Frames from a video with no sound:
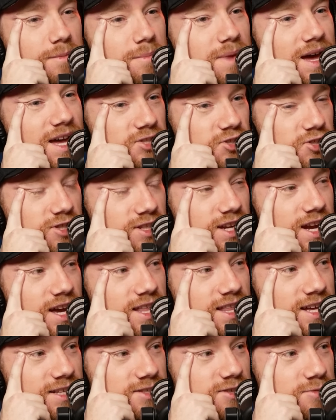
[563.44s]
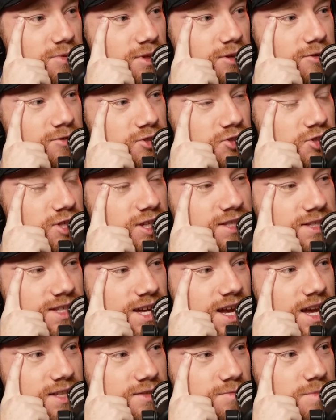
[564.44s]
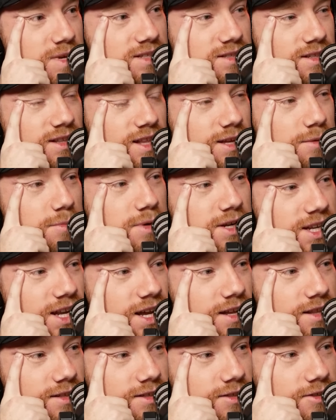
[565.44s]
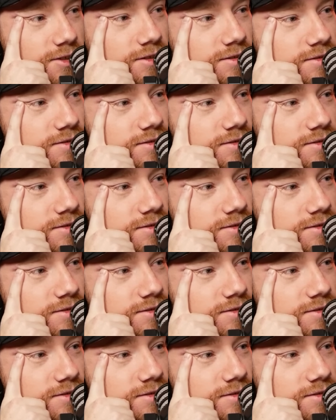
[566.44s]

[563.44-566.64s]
imagine the guy that has to blow in the chicken's ass makes a lot of money out of the deal.